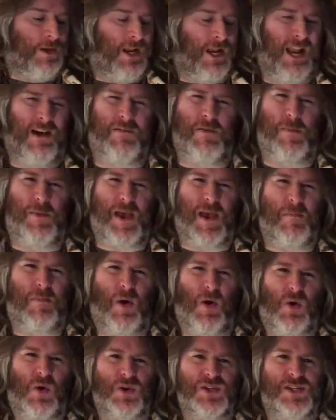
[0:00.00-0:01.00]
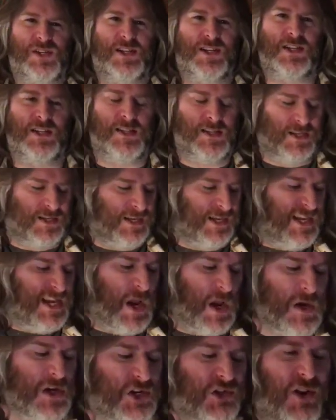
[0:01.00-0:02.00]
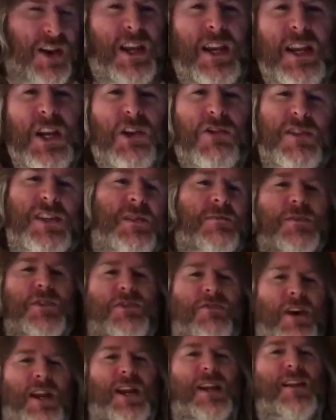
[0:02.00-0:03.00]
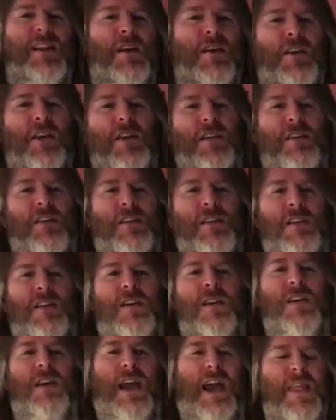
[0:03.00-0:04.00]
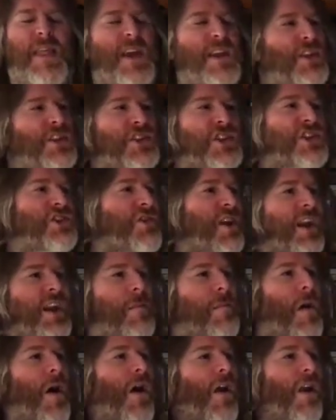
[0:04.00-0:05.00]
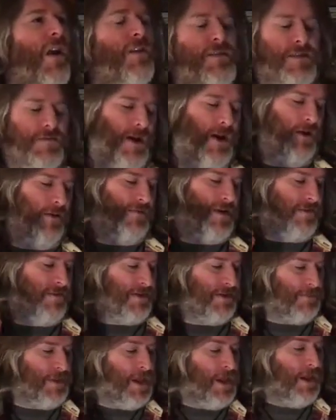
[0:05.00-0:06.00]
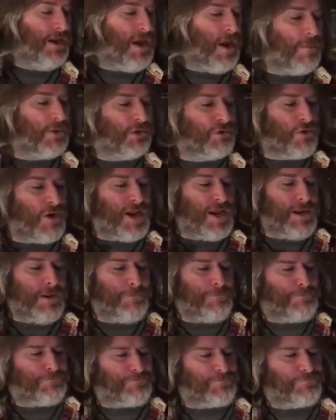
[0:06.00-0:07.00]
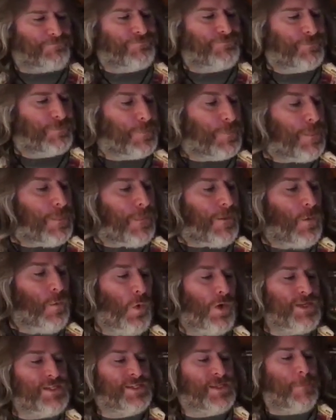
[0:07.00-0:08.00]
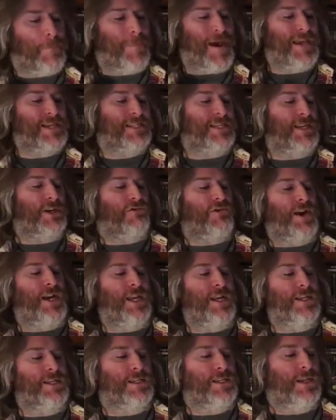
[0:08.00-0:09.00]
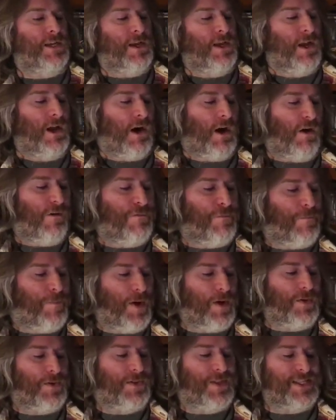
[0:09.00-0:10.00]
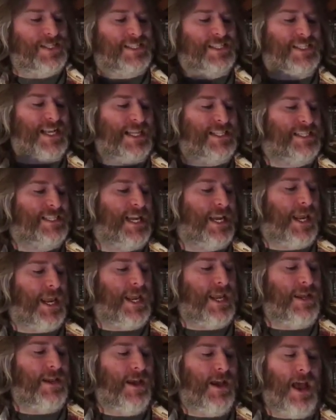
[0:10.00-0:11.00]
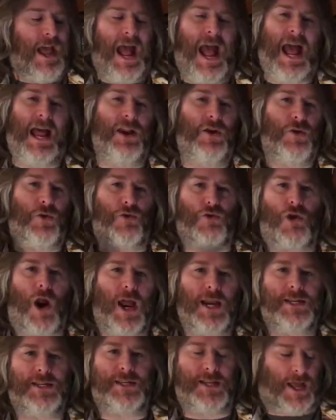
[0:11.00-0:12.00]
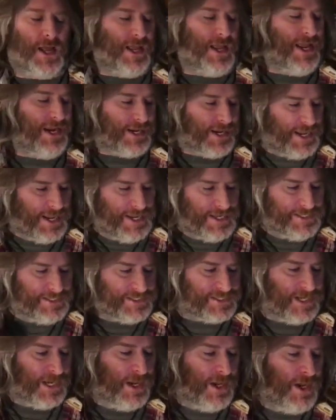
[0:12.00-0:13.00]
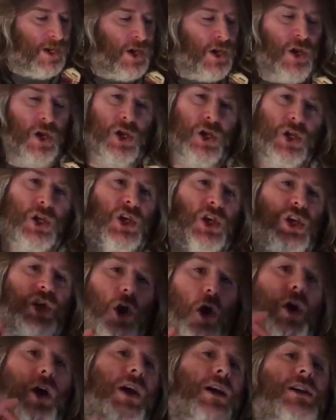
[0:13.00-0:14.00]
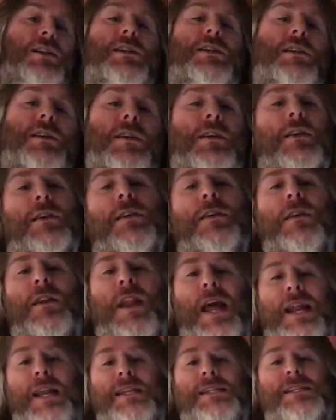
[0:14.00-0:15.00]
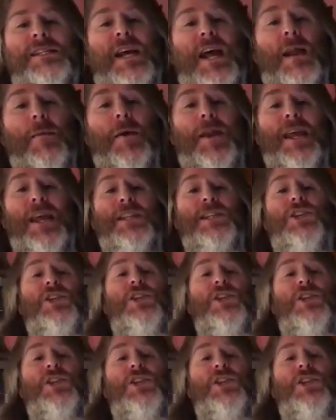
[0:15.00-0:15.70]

Love a bit of port. You only drink it at Christmas, really, don't you? And then you just drink a bottle in your mouth, maybe. Number 3. What is the base ingredient of both tzatziki and raita? It is yogurt, ladies and gentlemen. It's